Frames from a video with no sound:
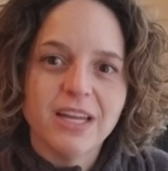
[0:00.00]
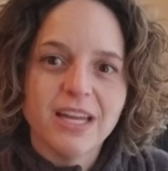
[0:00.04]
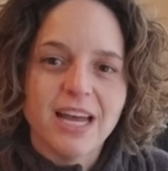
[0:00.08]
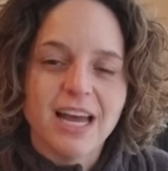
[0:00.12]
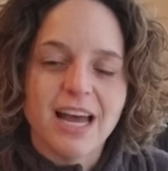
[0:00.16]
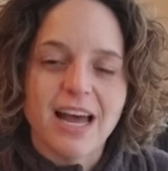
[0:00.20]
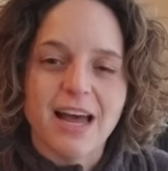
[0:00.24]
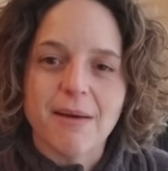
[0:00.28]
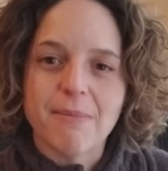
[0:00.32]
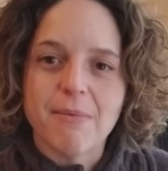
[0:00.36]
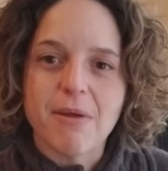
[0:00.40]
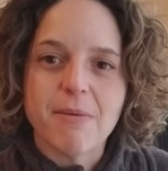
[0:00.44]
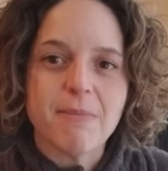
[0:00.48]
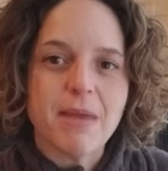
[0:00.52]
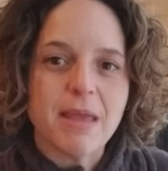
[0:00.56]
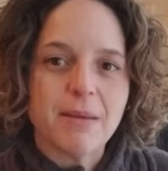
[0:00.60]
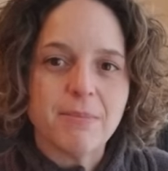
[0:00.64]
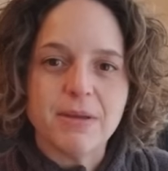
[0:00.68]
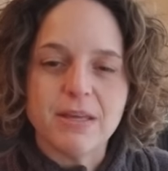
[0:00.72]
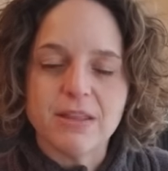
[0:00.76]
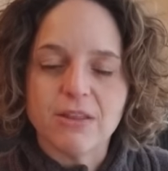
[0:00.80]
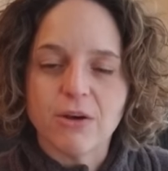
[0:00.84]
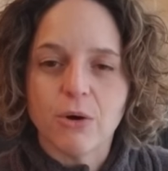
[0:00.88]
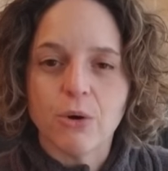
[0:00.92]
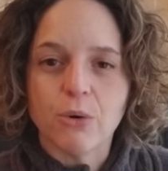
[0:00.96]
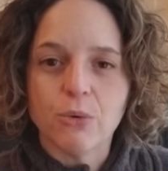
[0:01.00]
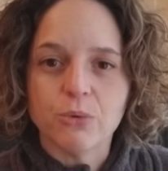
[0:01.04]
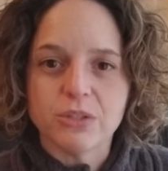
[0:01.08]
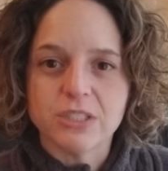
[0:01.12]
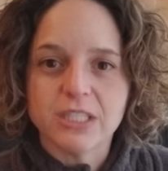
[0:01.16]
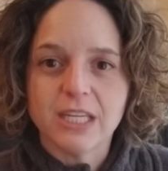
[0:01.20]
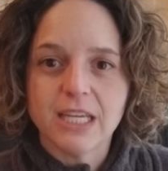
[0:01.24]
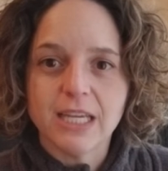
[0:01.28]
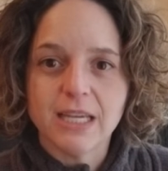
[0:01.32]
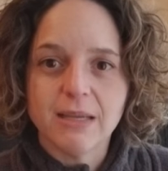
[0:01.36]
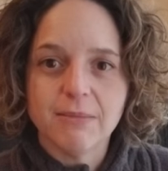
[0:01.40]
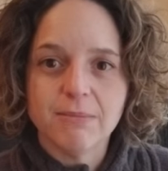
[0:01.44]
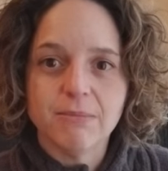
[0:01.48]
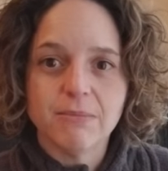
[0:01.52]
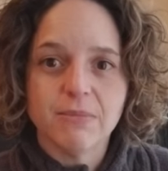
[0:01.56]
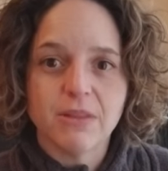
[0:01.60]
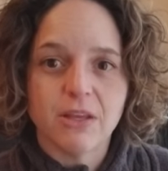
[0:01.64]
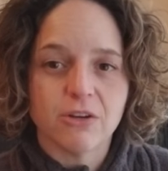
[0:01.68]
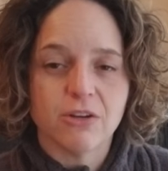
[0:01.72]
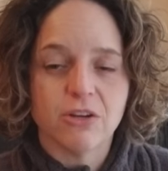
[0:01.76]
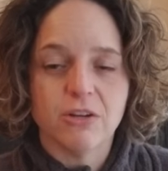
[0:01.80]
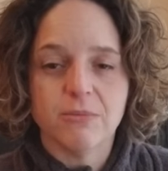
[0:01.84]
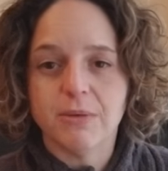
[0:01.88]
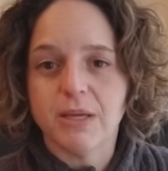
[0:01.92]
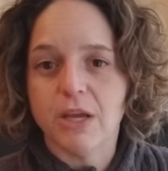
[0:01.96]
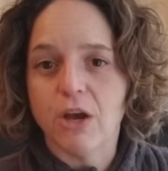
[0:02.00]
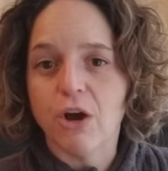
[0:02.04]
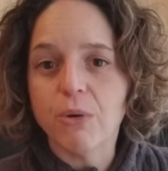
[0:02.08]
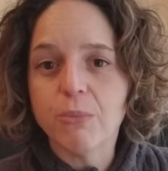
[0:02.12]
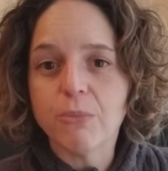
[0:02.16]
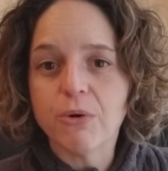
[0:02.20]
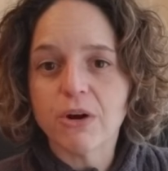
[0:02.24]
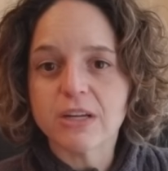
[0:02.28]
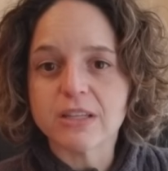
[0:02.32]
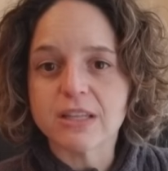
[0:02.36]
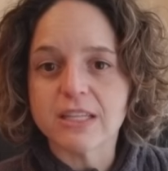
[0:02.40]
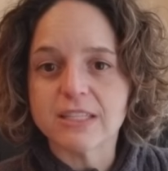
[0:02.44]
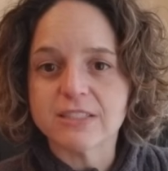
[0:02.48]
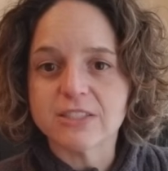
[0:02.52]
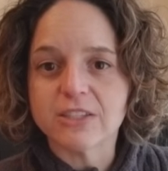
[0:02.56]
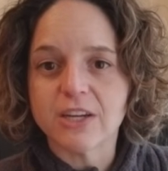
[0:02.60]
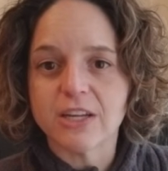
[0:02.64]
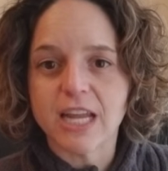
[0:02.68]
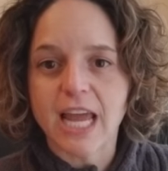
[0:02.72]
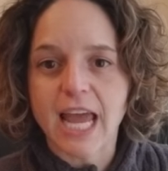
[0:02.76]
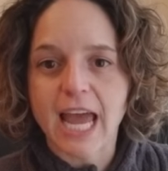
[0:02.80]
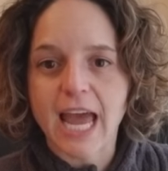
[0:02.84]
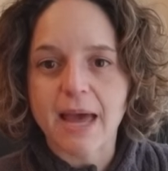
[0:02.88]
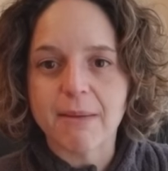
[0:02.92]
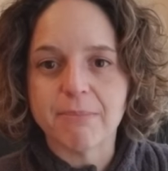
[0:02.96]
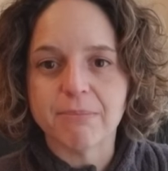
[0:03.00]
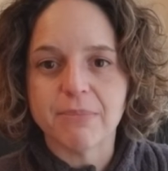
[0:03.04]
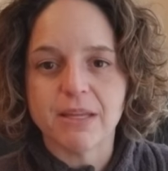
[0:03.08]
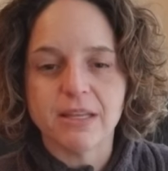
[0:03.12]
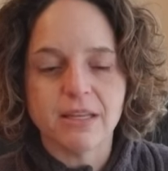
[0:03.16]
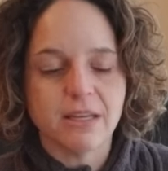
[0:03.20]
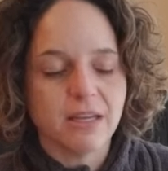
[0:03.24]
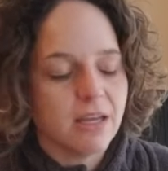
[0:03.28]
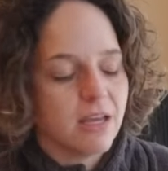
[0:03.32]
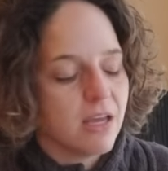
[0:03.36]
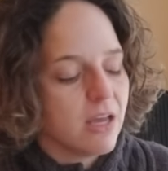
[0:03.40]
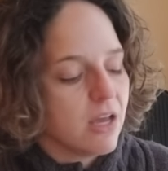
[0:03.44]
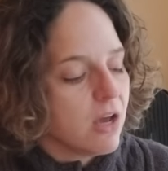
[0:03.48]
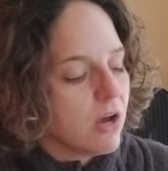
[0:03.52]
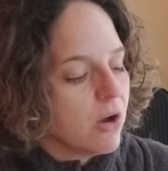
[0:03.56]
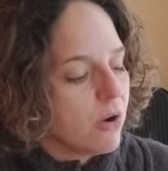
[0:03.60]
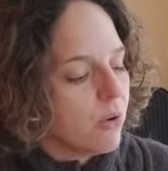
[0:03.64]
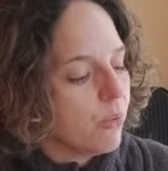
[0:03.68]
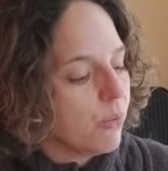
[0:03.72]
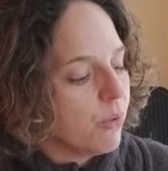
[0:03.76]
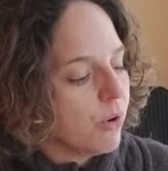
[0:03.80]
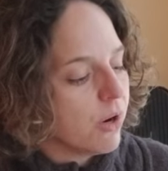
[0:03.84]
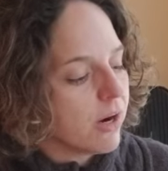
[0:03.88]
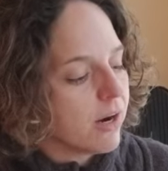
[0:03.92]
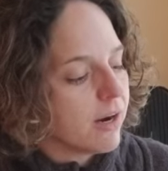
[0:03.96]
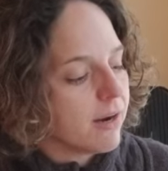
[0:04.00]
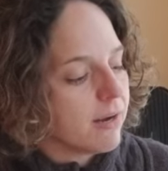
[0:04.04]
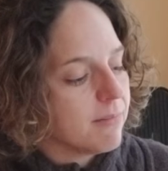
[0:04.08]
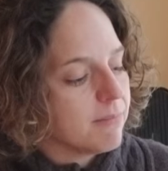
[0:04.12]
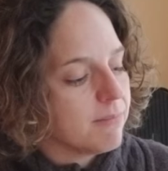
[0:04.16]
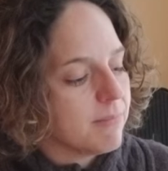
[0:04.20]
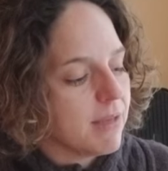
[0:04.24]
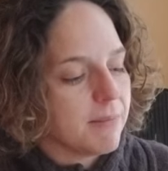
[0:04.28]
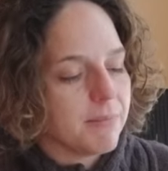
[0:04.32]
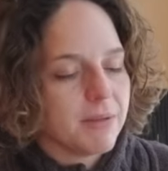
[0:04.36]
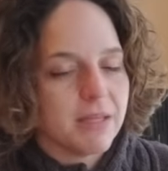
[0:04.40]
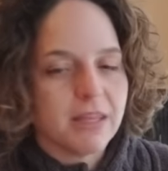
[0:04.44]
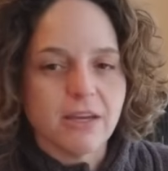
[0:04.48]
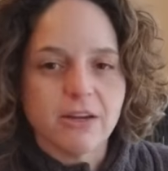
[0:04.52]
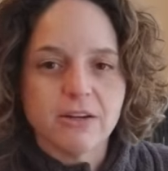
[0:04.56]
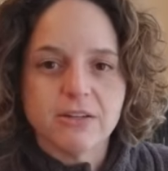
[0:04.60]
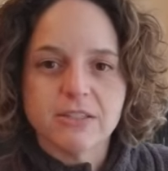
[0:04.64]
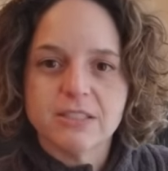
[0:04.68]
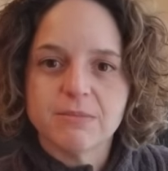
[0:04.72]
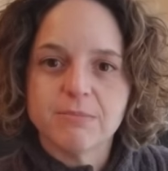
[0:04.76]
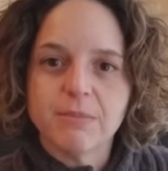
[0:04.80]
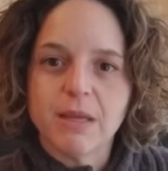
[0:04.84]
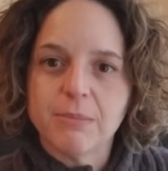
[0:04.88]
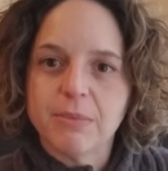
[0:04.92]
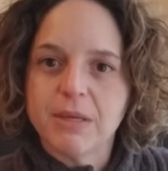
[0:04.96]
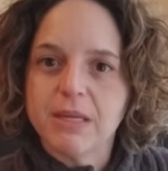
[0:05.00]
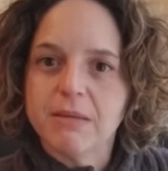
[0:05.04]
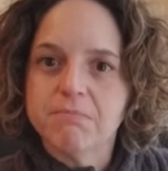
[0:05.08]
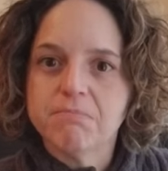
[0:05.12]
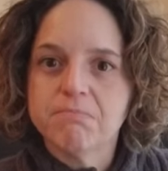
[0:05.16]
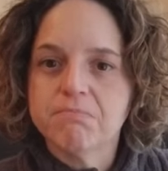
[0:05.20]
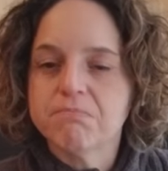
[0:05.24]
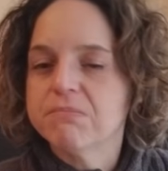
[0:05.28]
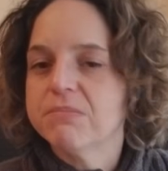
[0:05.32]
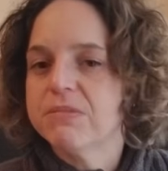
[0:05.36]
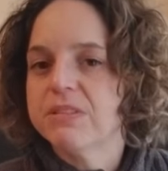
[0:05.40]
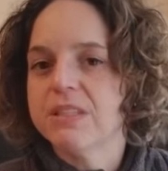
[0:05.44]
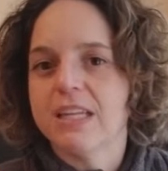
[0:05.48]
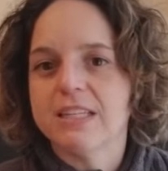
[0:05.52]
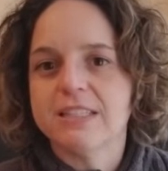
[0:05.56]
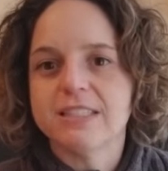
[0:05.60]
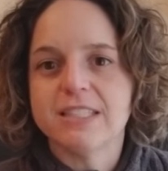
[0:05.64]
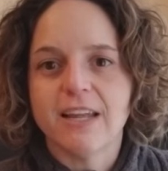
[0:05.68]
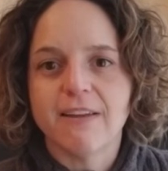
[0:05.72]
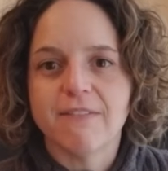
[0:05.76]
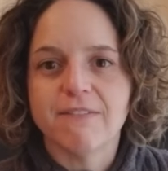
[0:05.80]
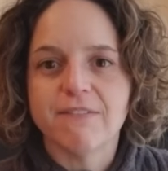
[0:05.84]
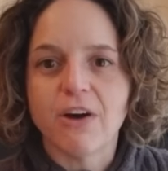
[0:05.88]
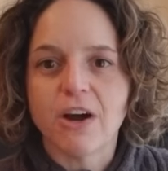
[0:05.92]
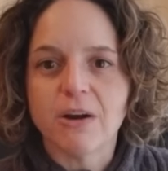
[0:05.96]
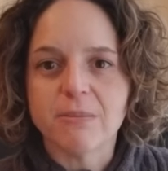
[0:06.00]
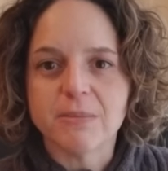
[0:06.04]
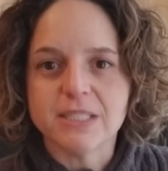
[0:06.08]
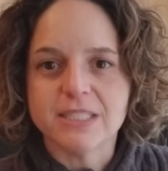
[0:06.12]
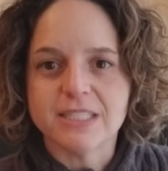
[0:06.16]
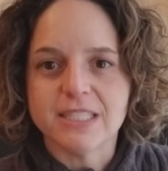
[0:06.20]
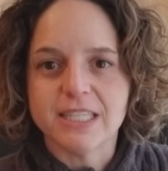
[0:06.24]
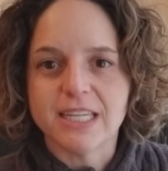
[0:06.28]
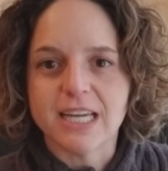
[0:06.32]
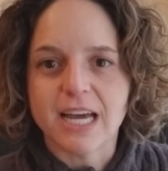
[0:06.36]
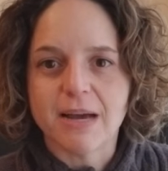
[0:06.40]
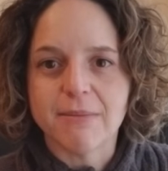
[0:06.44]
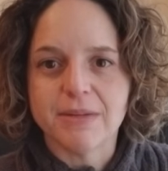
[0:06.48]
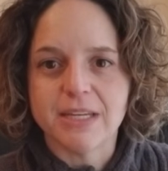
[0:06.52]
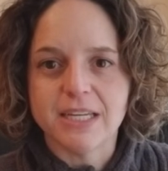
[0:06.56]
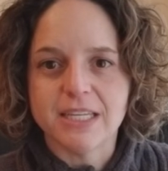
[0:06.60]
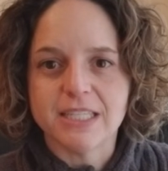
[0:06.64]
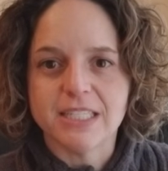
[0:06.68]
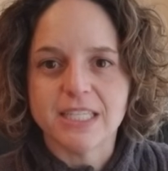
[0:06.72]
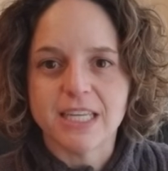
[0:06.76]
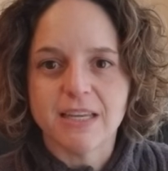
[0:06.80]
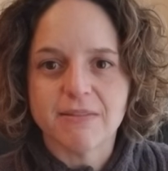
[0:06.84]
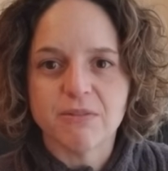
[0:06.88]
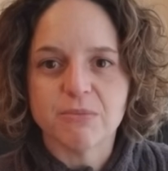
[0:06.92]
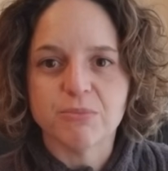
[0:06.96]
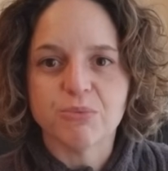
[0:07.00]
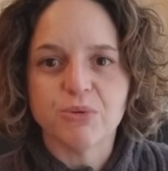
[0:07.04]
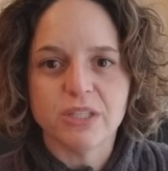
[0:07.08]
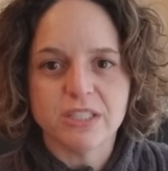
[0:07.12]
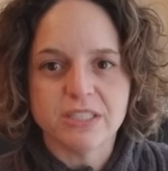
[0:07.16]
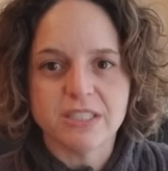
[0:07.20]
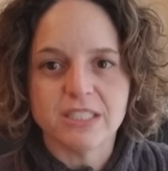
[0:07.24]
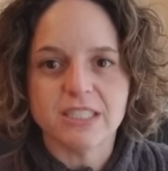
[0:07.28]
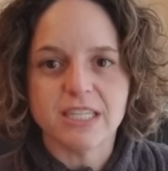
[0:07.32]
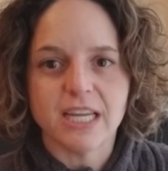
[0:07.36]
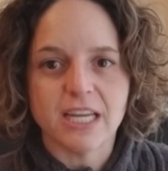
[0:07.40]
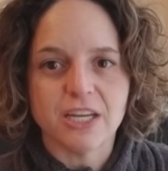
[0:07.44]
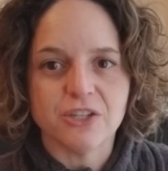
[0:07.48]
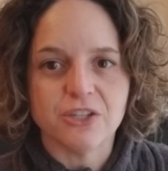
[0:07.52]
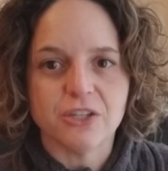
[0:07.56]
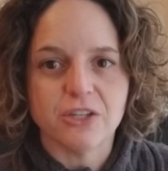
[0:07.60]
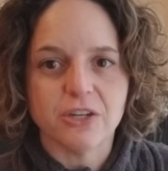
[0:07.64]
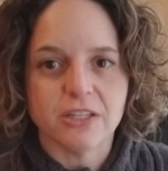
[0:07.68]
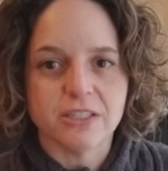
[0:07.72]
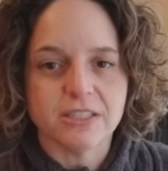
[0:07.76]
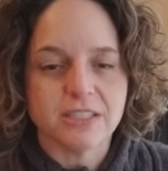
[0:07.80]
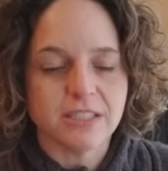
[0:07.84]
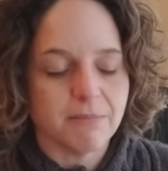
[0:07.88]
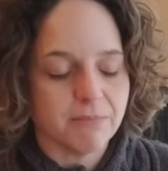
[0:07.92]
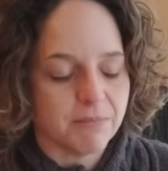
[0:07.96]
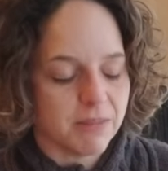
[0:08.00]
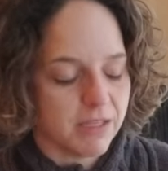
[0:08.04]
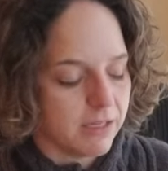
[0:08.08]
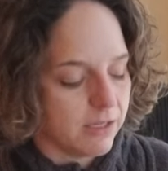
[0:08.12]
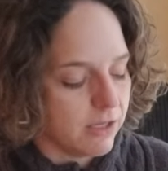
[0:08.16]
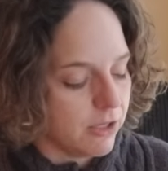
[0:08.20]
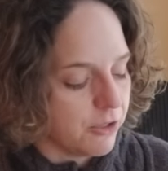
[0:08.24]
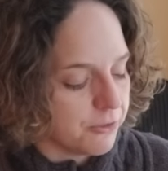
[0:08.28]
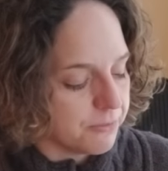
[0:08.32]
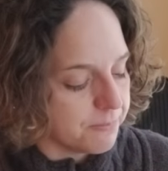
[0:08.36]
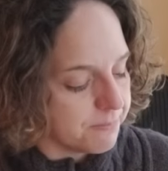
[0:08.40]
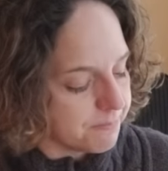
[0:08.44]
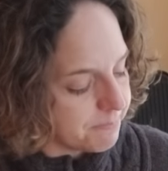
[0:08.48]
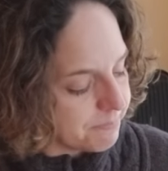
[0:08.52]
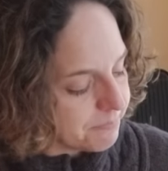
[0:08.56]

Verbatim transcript: It may be the whole team. There could be homework that's going to happen, or maybe there's let's say pharmacy coming in to give a presentation on something new.